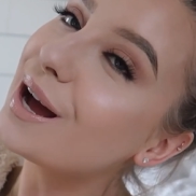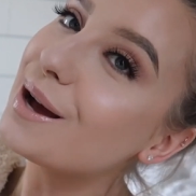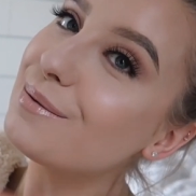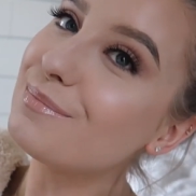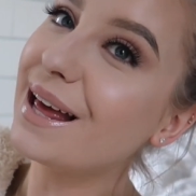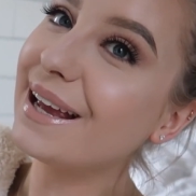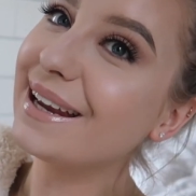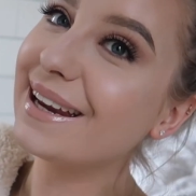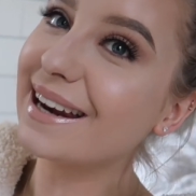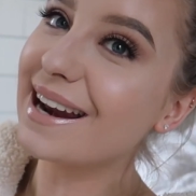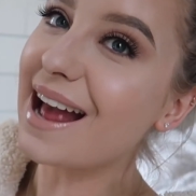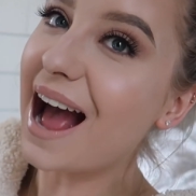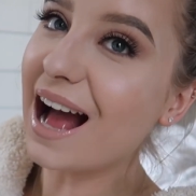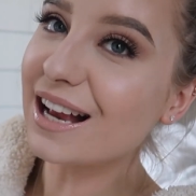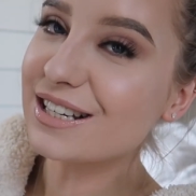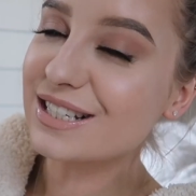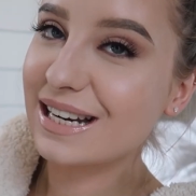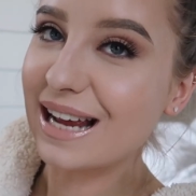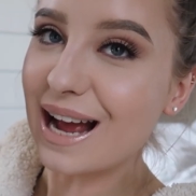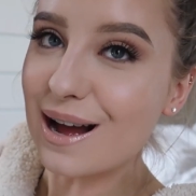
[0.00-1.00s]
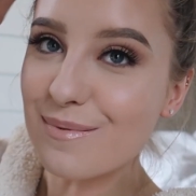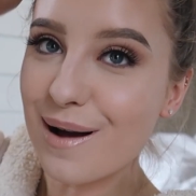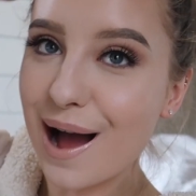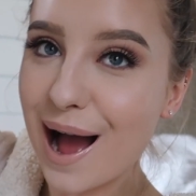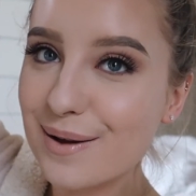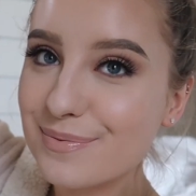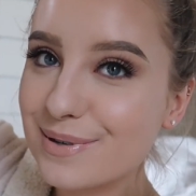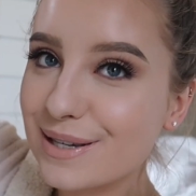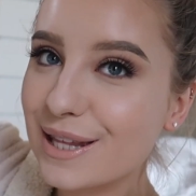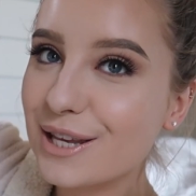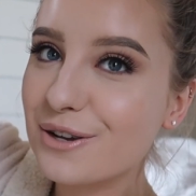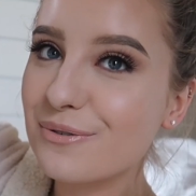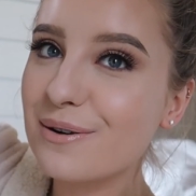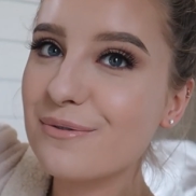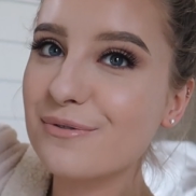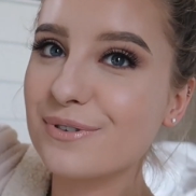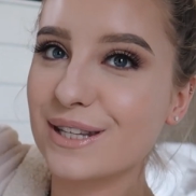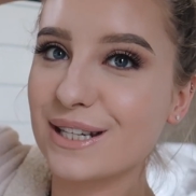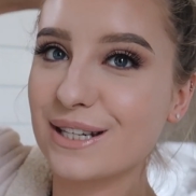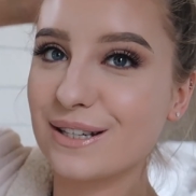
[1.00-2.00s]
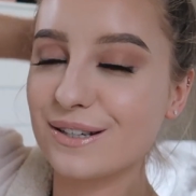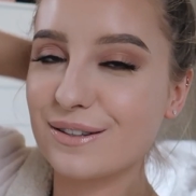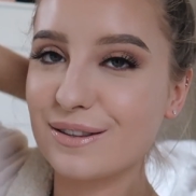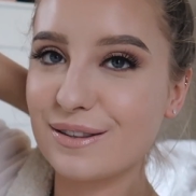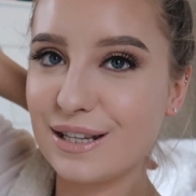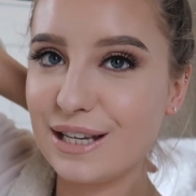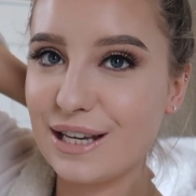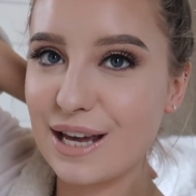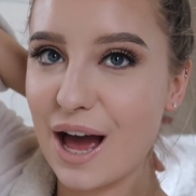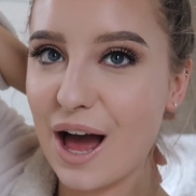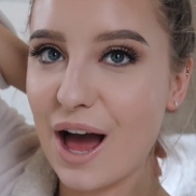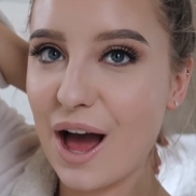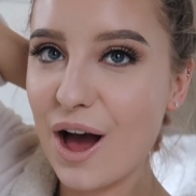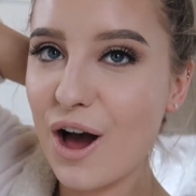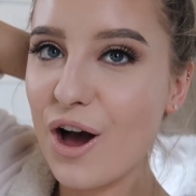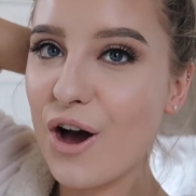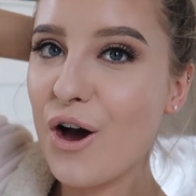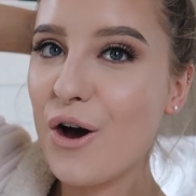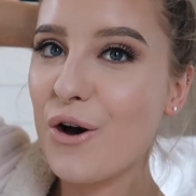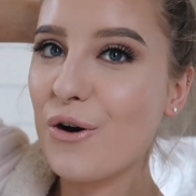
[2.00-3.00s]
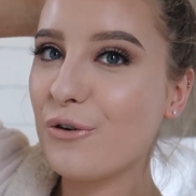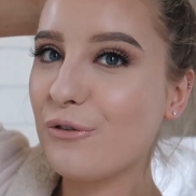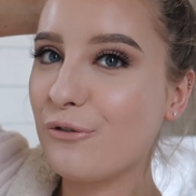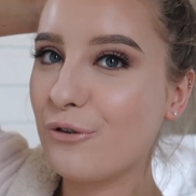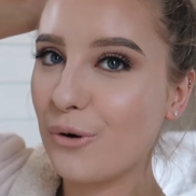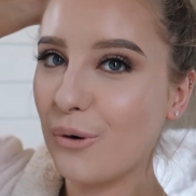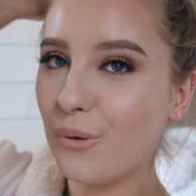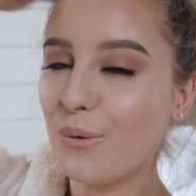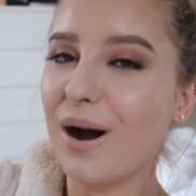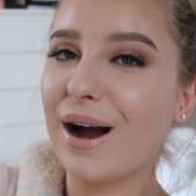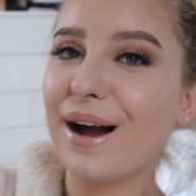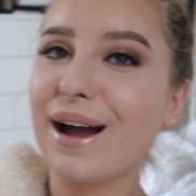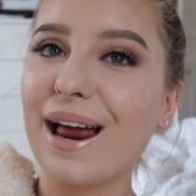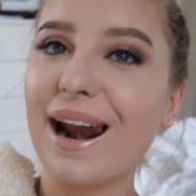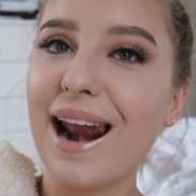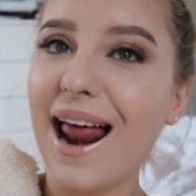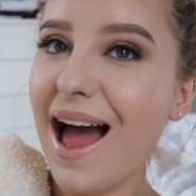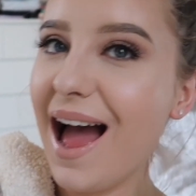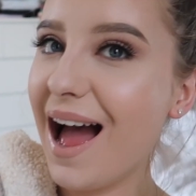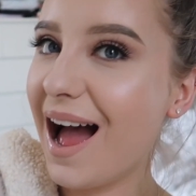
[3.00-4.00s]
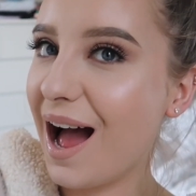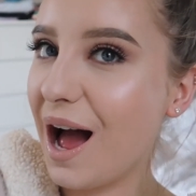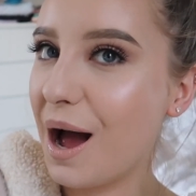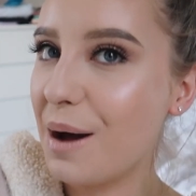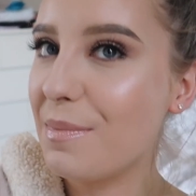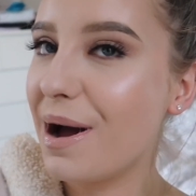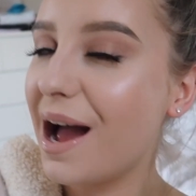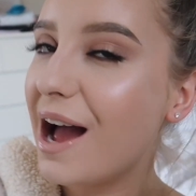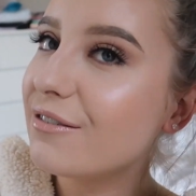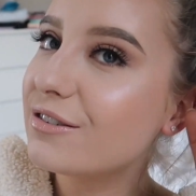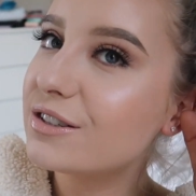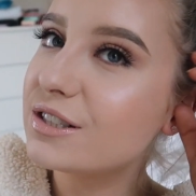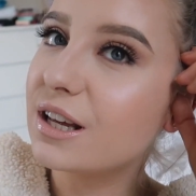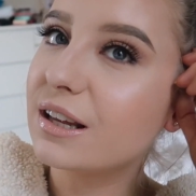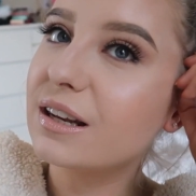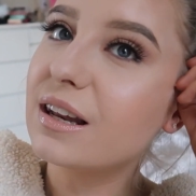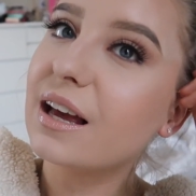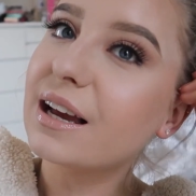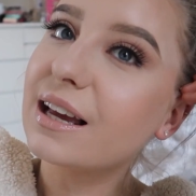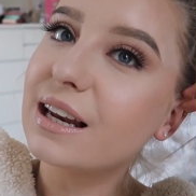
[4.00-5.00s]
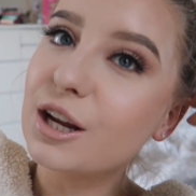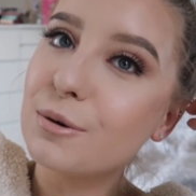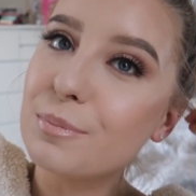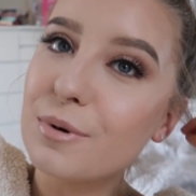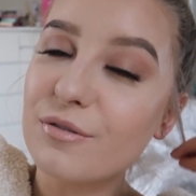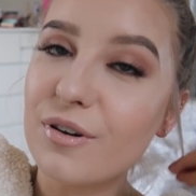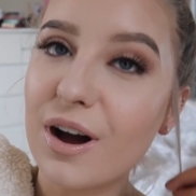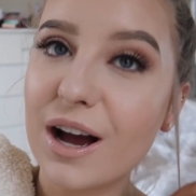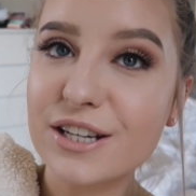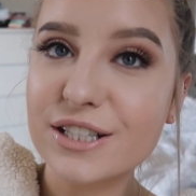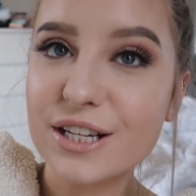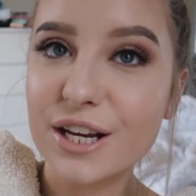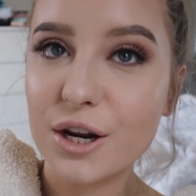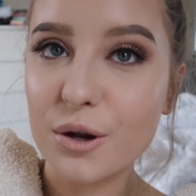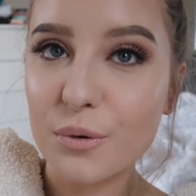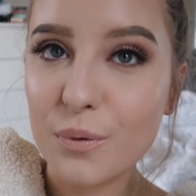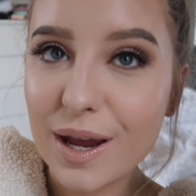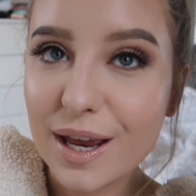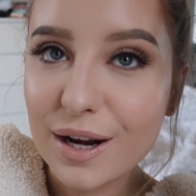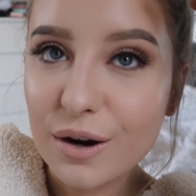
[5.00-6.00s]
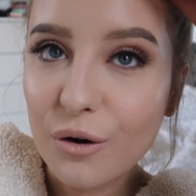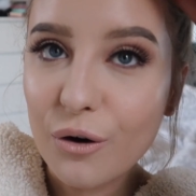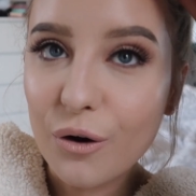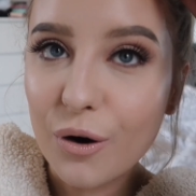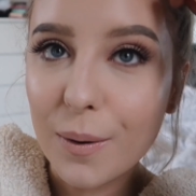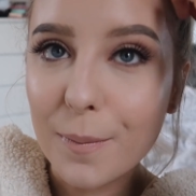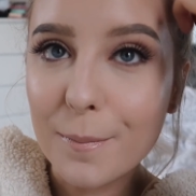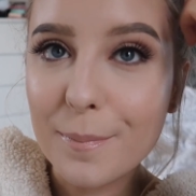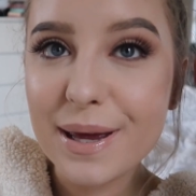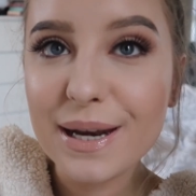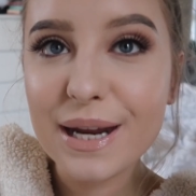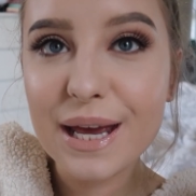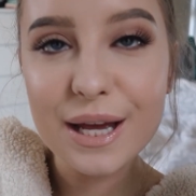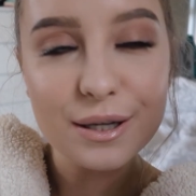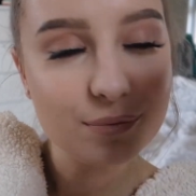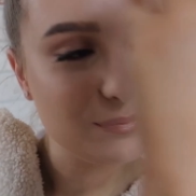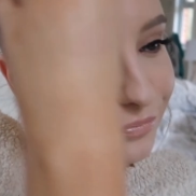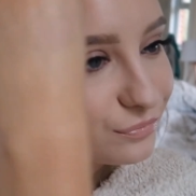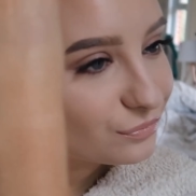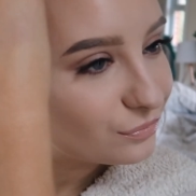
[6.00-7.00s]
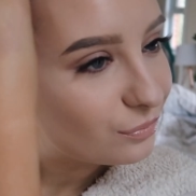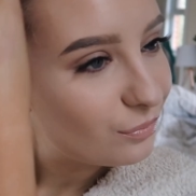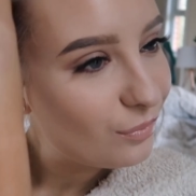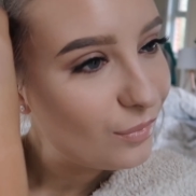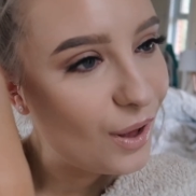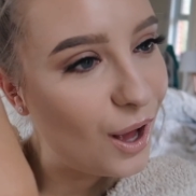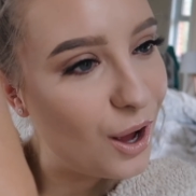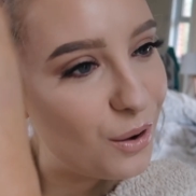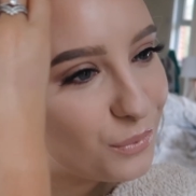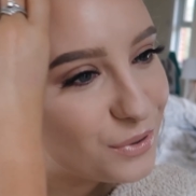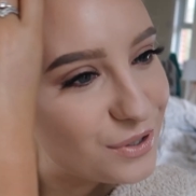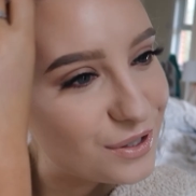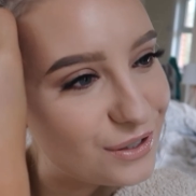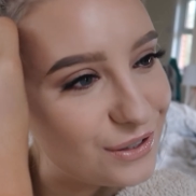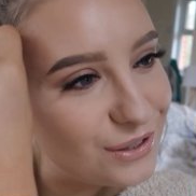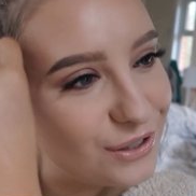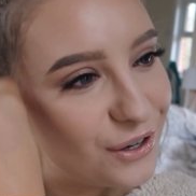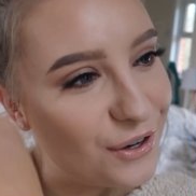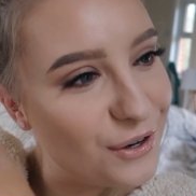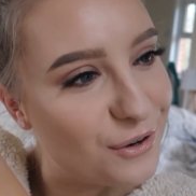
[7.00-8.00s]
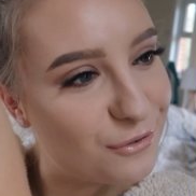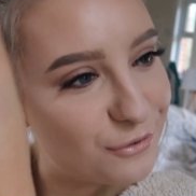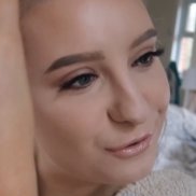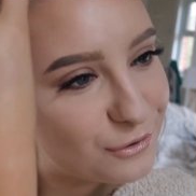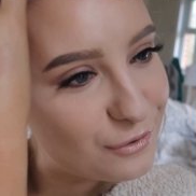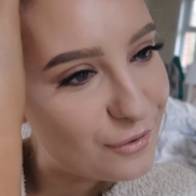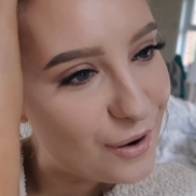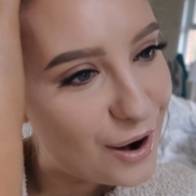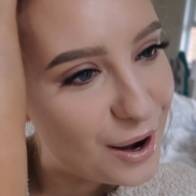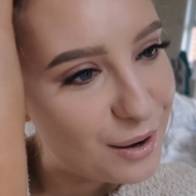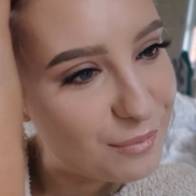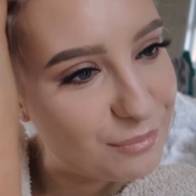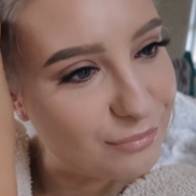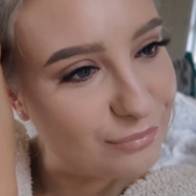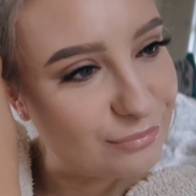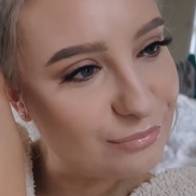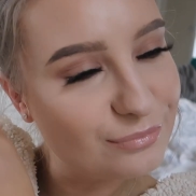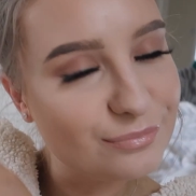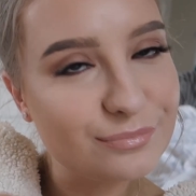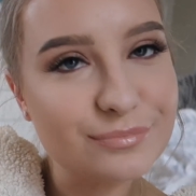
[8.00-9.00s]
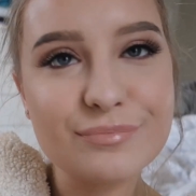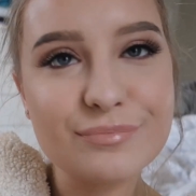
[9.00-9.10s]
I'm liking it actually. I'm happy that you went for the, the uh, full glam. I haven't done like a little bit of eyeshadow in a hot minute. I was going to go for... um